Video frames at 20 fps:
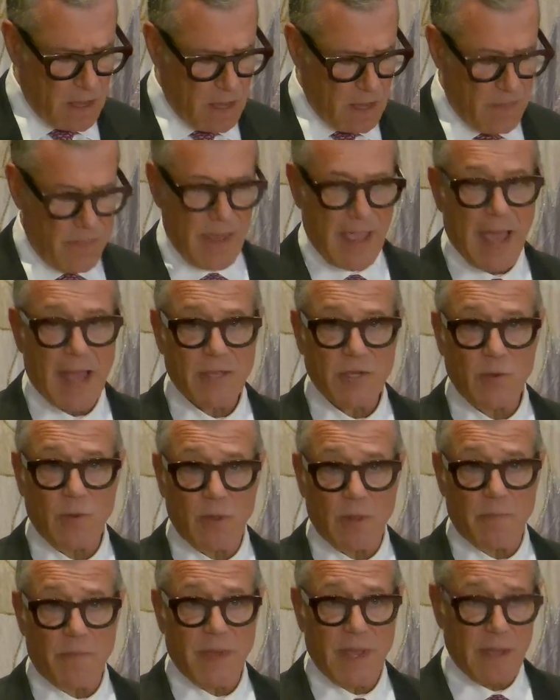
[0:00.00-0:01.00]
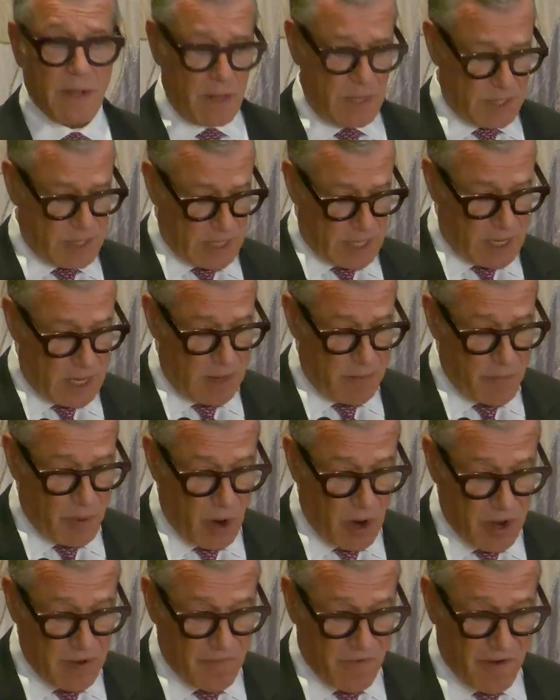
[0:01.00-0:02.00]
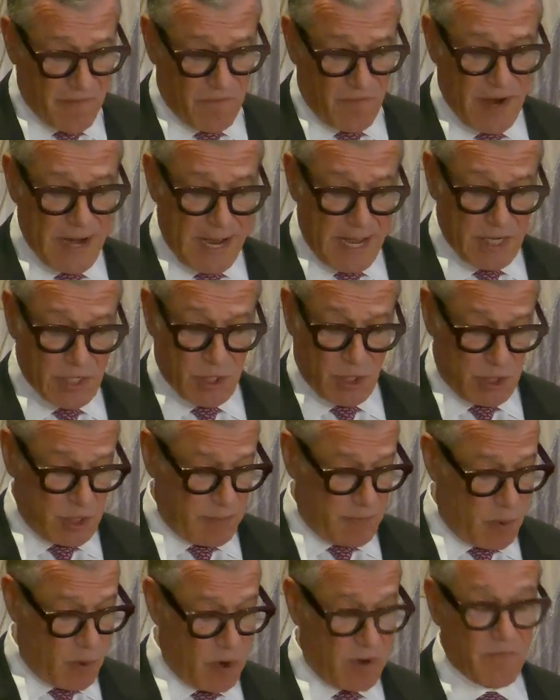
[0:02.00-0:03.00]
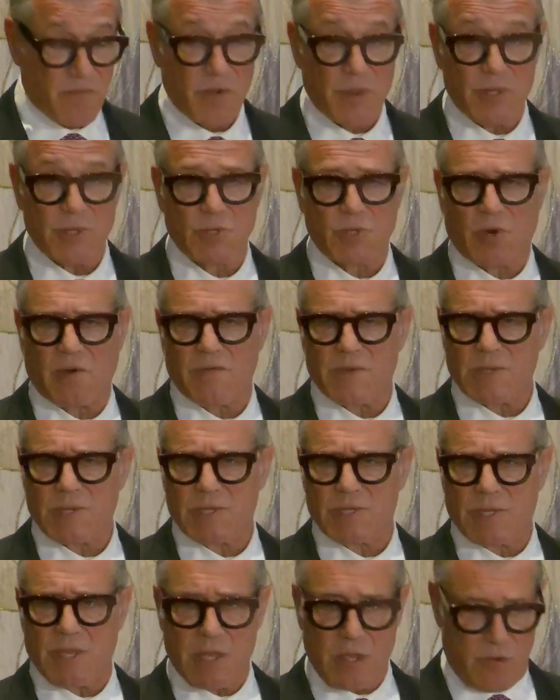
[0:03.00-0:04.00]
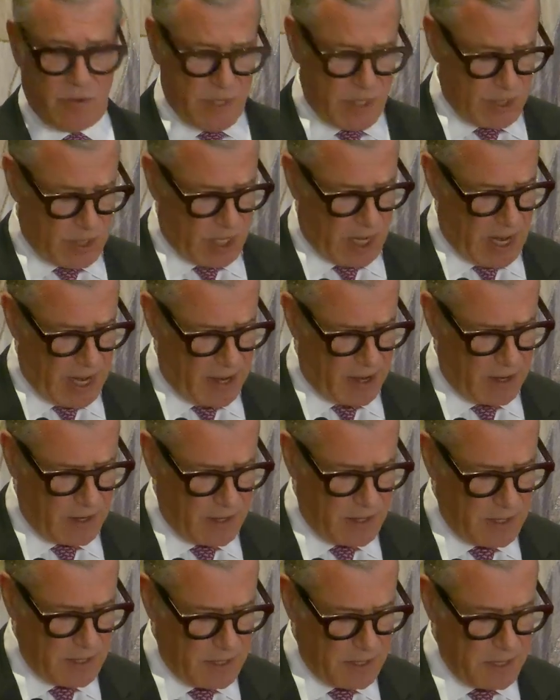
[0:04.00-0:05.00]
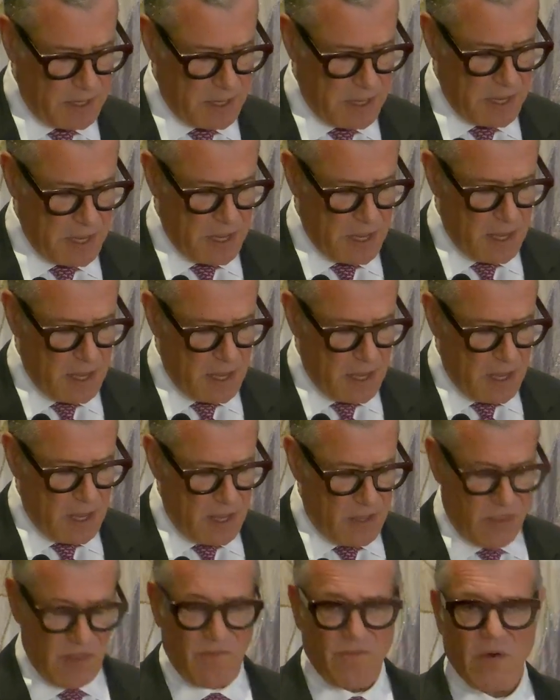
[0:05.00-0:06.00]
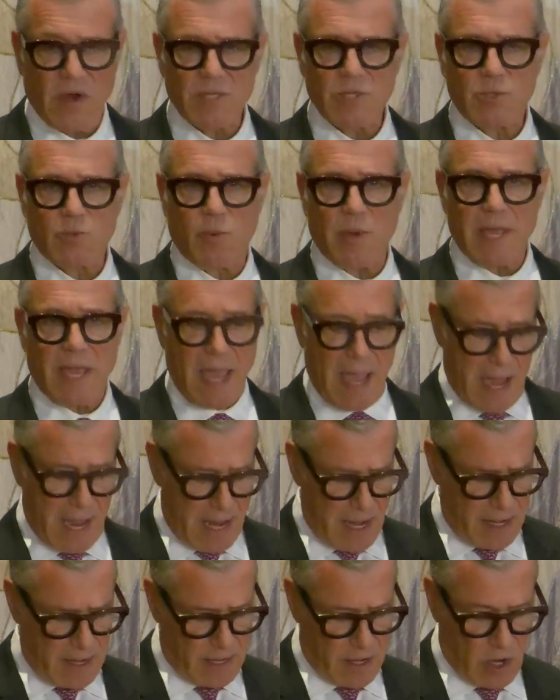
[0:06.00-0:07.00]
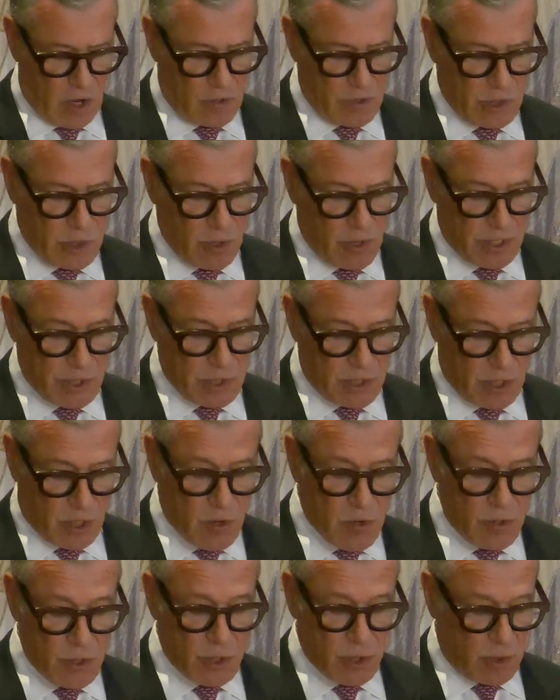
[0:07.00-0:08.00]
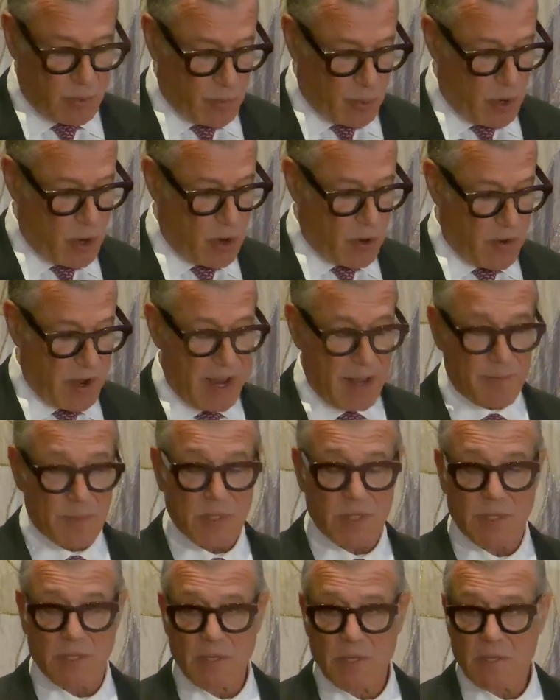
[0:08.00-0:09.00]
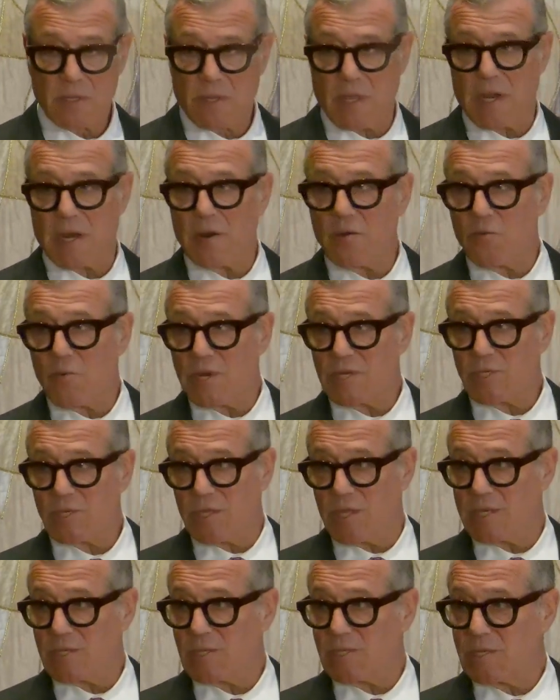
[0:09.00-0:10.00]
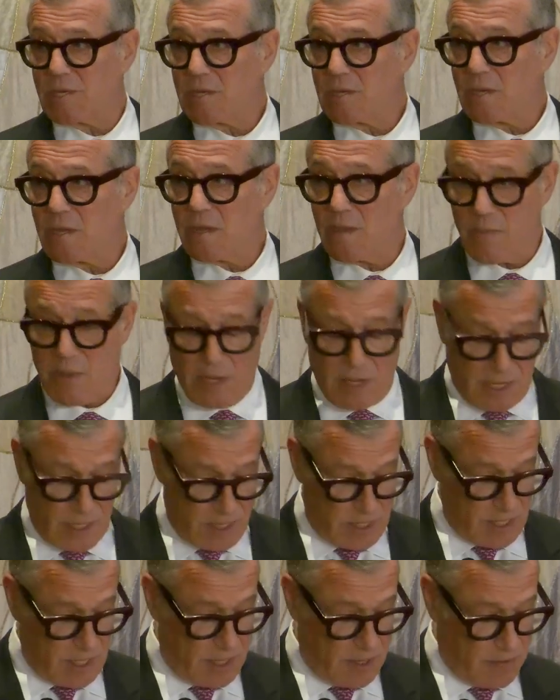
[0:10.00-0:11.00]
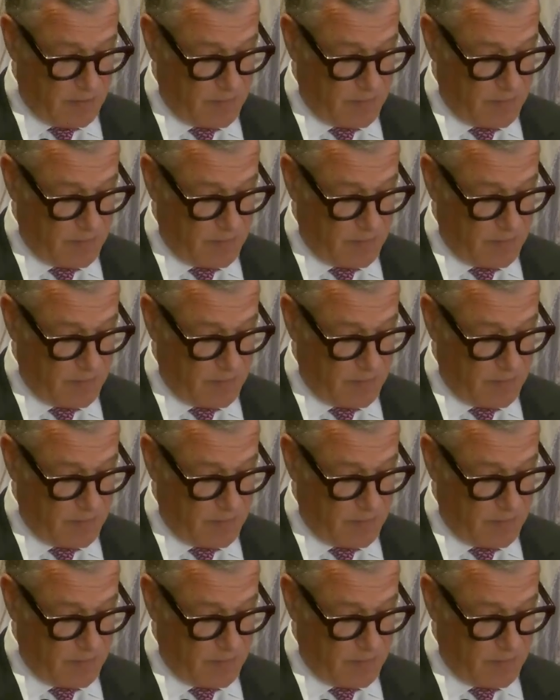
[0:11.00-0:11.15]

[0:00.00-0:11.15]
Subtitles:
The annual appeal is a key part of our financial support for the services that you desire. The funds we gain go towards the crucial programs that enrich this community.